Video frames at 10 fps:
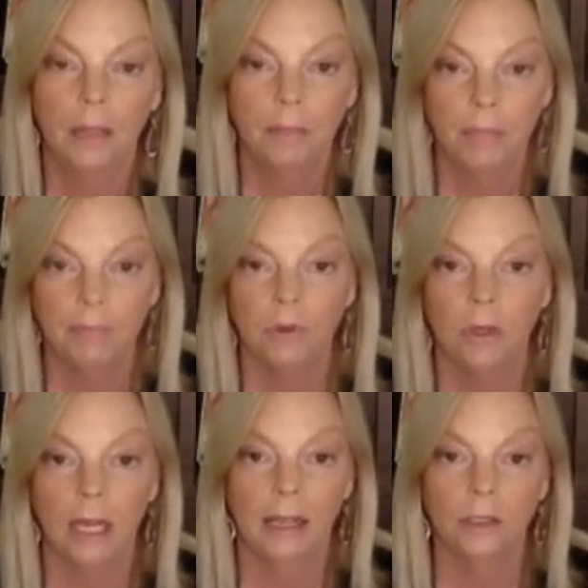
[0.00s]
people
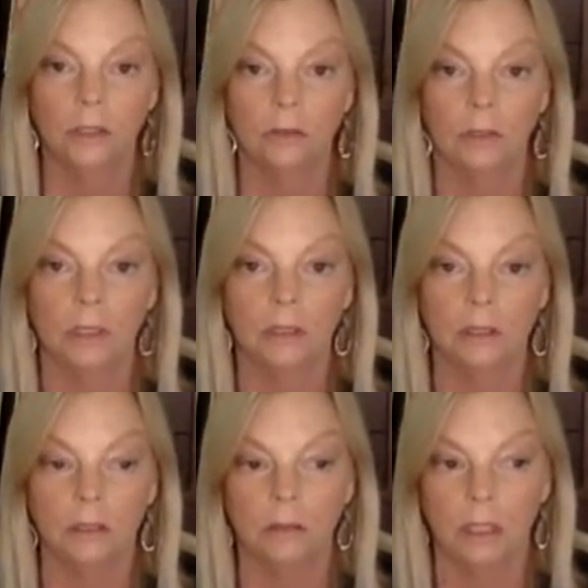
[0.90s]
could actually
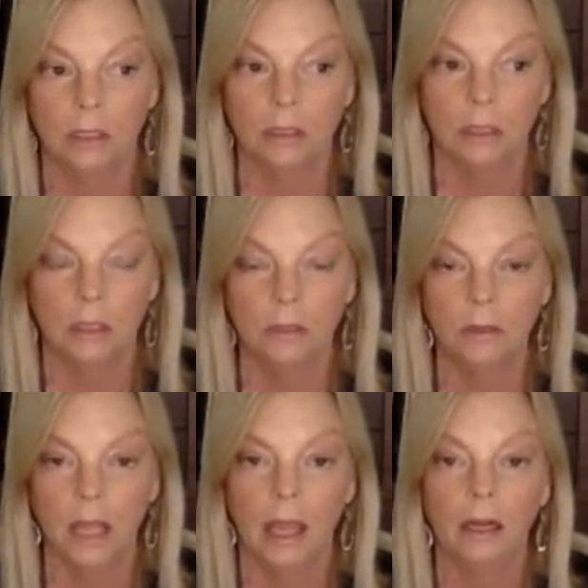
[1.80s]
tune in to hear
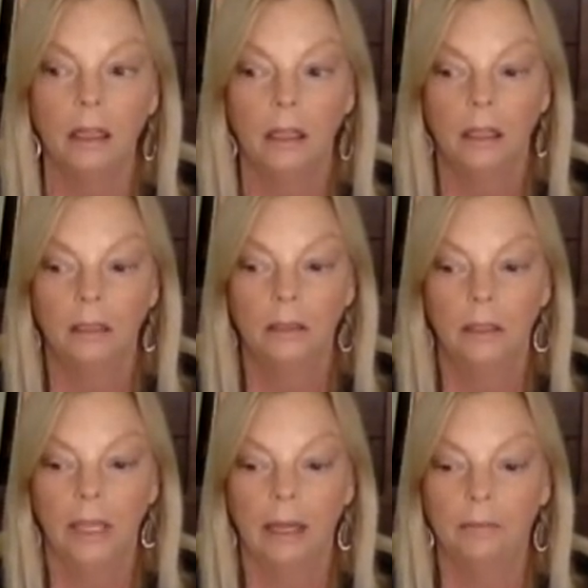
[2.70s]
that
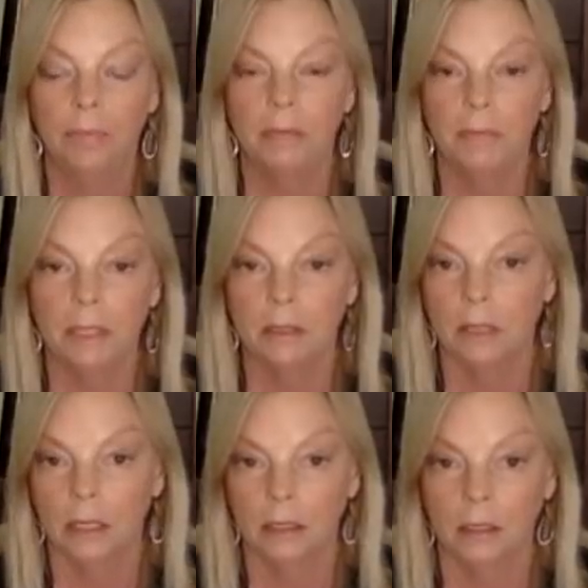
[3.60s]
and be
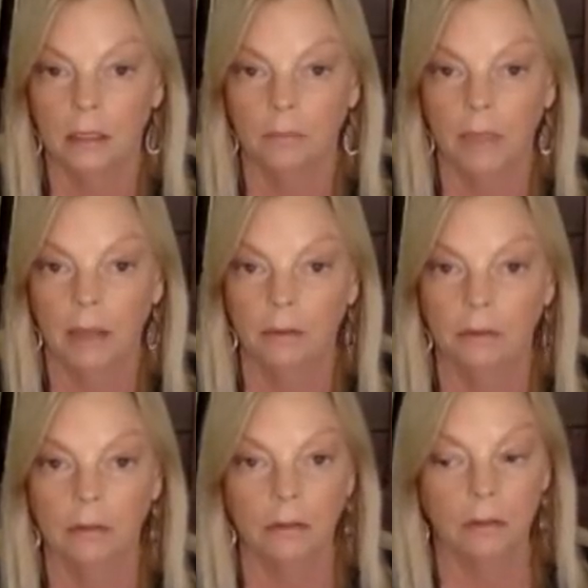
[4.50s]
misled about,
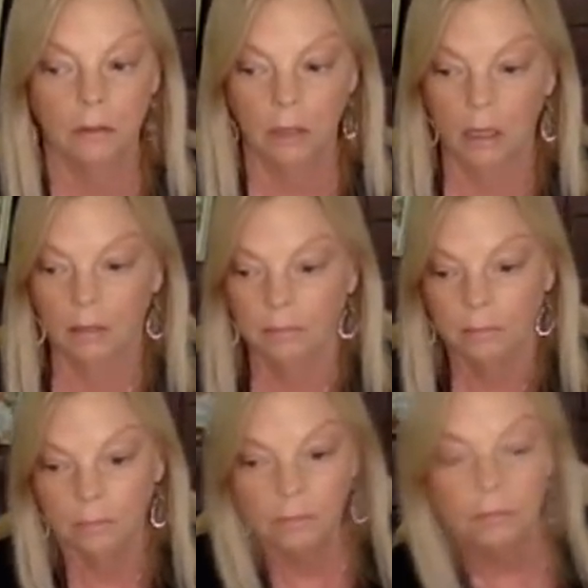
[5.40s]
and
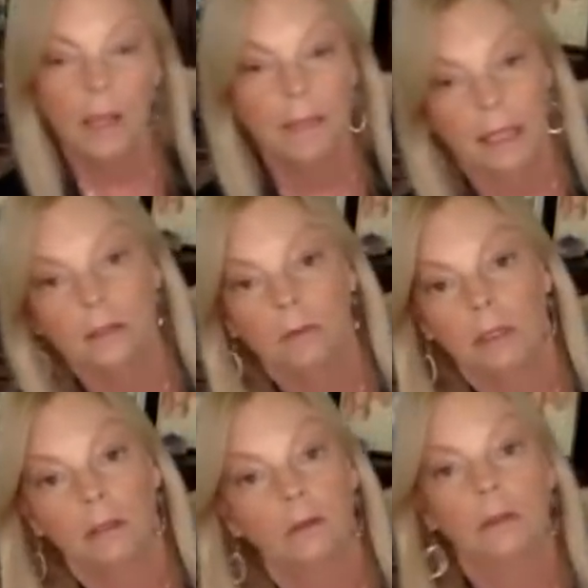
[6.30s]
that's why
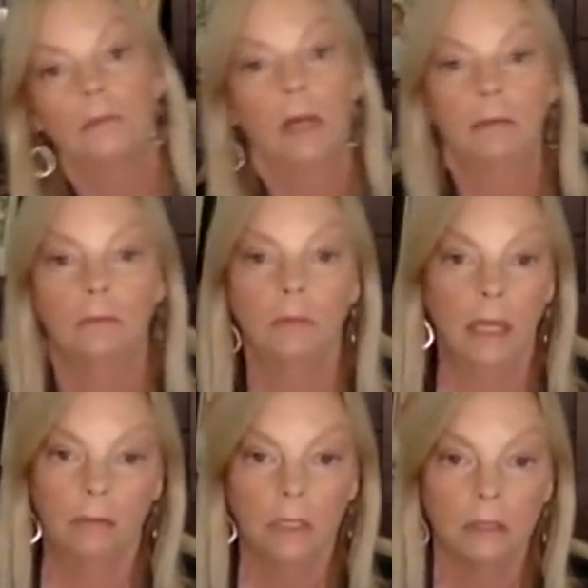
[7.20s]
they're going around
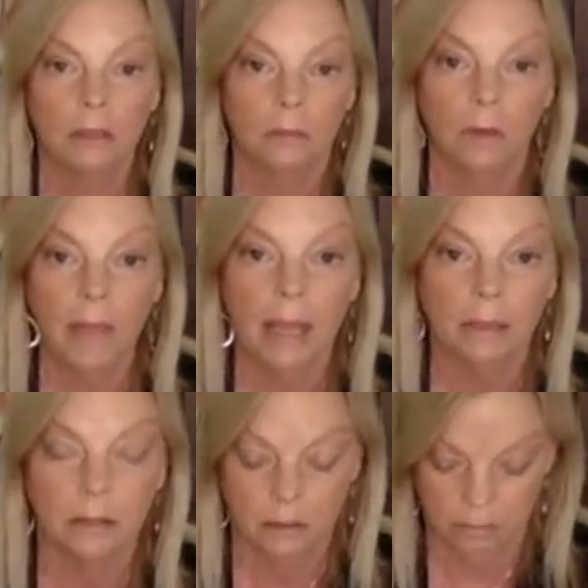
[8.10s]
not wanting to wear
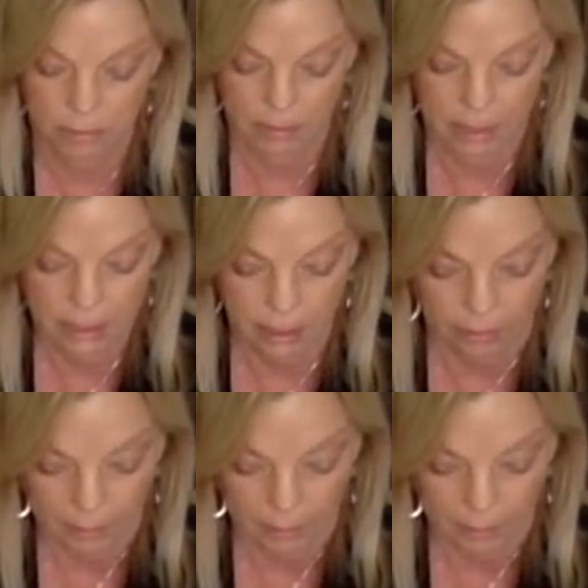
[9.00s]
masks, be misled.